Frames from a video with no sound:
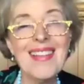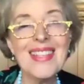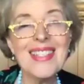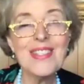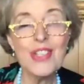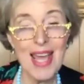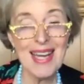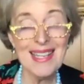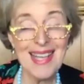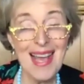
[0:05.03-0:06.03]
this is
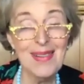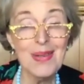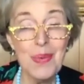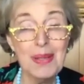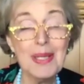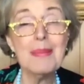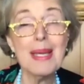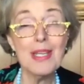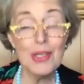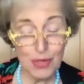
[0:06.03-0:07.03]
Janet Gallen welcoming
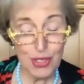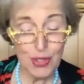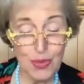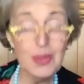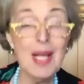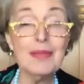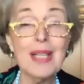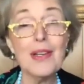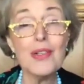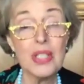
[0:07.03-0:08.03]
you to Love
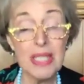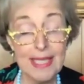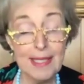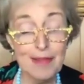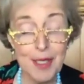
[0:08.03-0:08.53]
Letters Live.